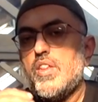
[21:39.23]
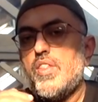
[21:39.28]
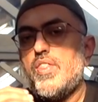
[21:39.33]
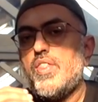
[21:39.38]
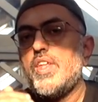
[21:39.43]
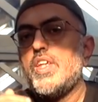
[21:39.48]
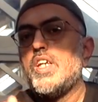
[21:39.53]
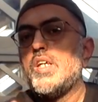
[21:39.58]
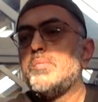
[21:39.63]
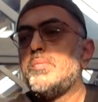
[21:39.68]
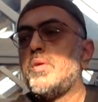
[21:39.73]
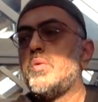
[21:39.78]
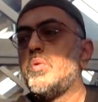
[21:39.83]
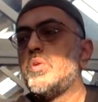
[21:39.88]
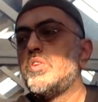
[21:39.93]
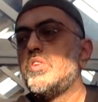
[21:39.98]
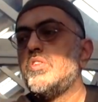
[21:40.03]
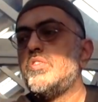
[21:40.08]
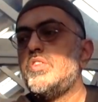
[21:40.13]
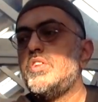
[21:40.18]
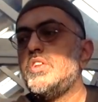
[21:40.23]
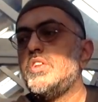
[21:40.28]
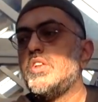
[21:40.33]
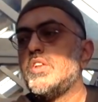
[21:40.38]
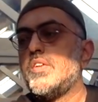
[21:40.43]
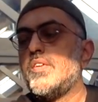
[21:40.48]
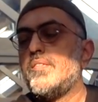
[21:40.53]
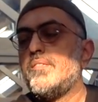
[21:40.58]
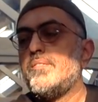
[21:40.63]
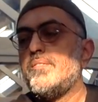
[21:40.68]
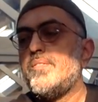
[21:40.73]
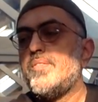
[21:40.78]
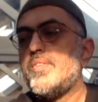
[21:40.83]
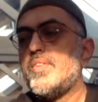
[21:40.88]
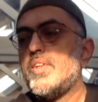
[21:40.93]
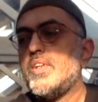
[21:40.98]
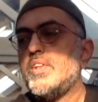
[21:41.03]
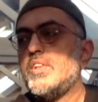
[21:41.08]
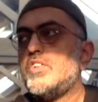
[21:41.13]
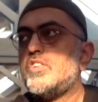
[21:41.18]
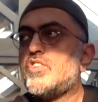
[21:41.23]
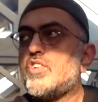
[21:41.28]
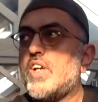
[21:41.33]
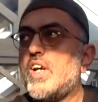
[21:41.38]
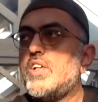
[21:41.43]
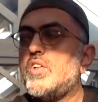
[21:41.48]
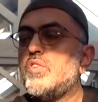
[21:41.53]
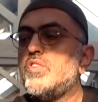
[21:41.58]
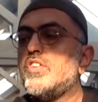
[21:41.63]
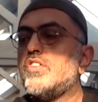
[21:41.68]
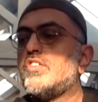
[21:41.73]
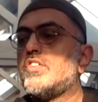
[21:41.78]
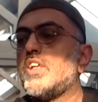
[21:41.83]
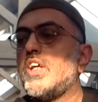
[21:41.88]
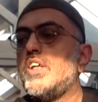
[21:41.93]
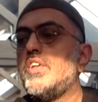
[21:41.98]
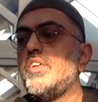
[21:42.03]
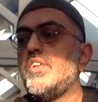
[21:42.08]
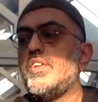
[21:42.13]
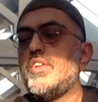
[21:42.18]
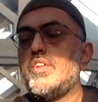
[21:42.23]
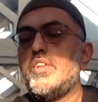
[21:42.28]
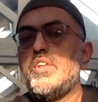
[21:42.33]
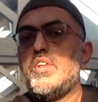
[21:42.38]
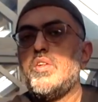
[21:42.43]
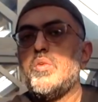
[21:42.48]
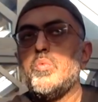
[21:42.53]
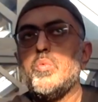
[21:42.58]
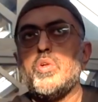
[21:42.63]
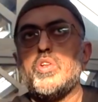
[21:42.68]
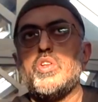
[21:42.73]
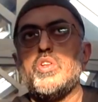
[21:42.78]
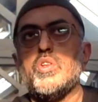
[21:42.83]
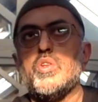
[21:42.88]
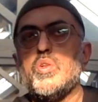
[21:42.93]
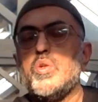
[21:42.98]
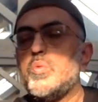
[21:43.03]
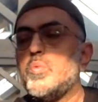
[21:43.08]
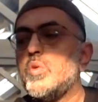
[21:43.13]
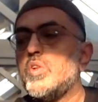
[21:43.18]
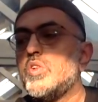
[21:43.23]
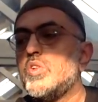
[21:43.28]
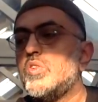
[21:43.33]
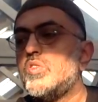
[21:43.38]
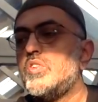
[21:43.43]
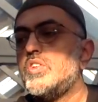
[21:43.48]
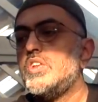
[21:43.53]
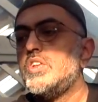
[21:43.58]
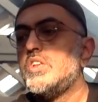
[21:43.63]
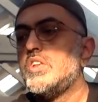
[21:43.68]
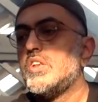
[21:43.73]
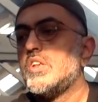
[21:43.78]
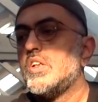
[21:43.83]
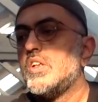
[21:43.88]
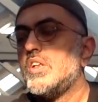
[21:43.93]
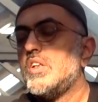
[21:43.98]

Think about what you're reading. Try and understand what you're reading.